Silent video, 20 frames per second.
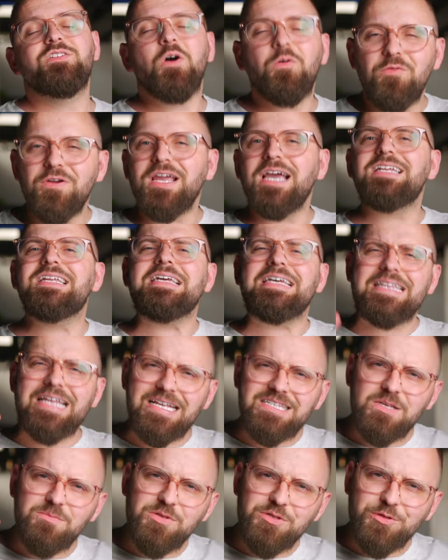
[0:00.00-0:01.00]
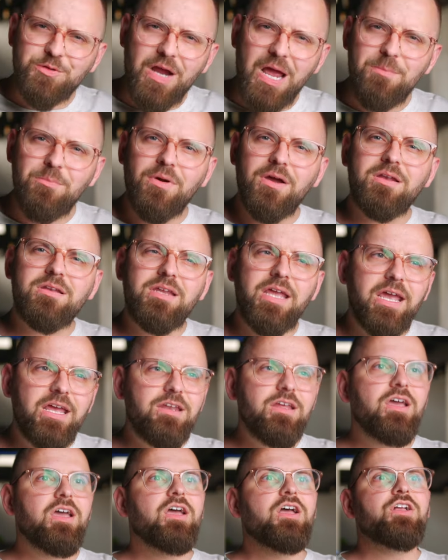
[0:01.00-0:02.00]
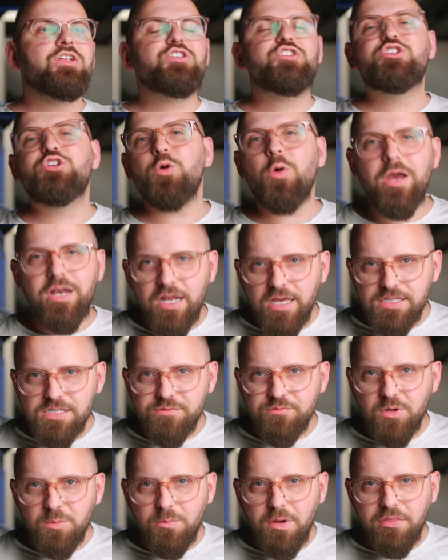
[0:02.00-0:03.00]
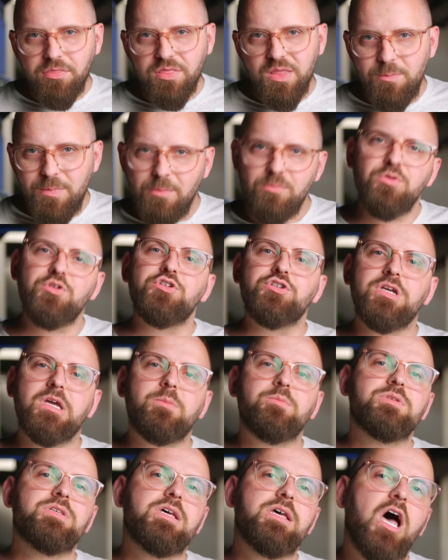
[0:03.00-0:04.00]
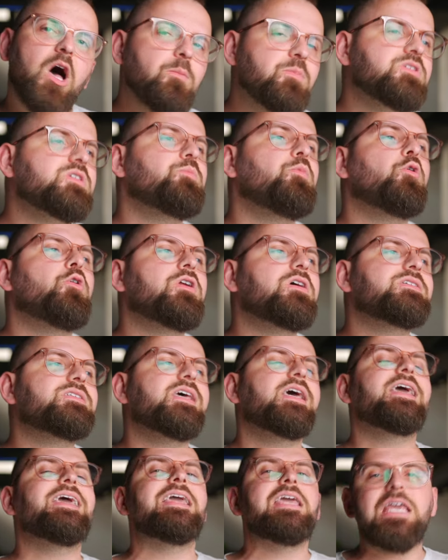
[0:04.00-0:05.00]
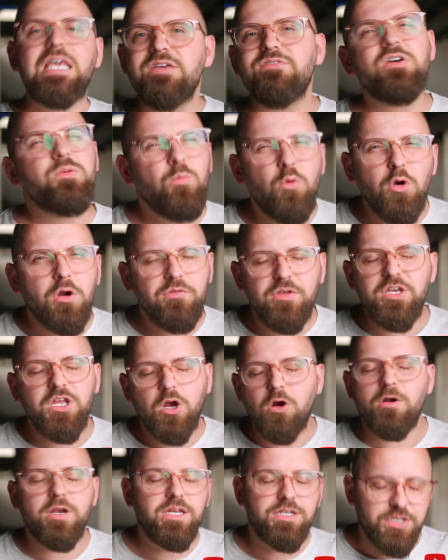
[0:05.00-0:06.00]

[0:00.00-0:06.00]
Don't forget to hit that subscribe button and join us for monthly membership to help support us even more than you already